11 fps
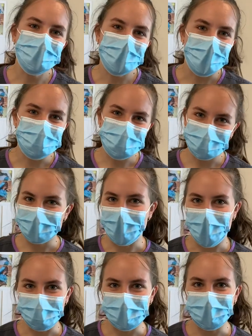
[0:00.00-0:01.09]
that I was really
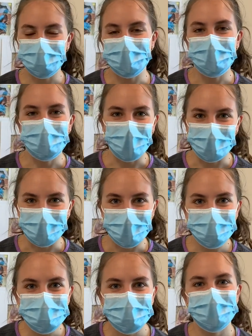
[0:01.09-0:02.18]
happy to be a part of
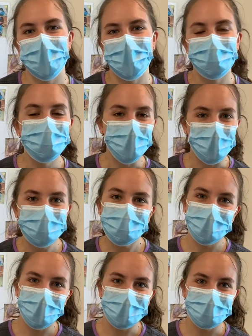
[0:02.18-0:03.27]
was we had a caller
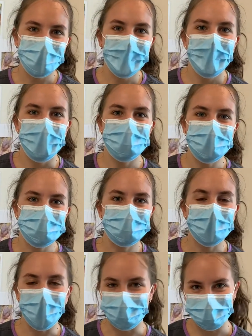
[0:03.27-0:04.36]
call about some
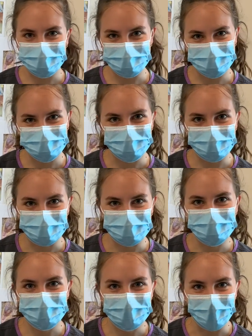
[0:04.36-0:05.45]
cottontails that she had found in her
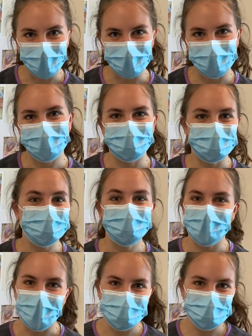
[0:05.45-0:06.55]
yard in a little
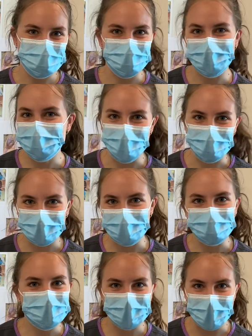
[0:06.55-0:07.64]
nest. She didn't know that it
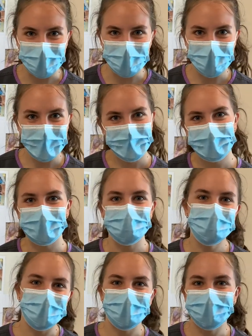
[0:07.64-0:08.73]
was there, but her
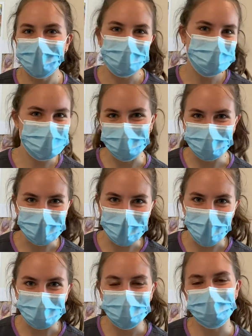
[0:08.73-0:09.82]
dog kind of sniffed it
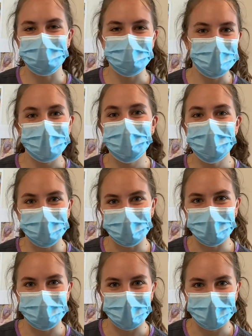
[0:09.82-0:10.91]
out and she was a bit concerned
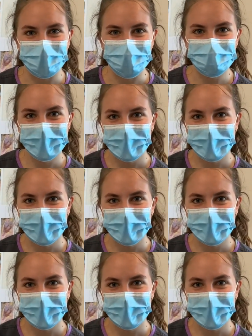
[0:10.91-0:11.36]
about them.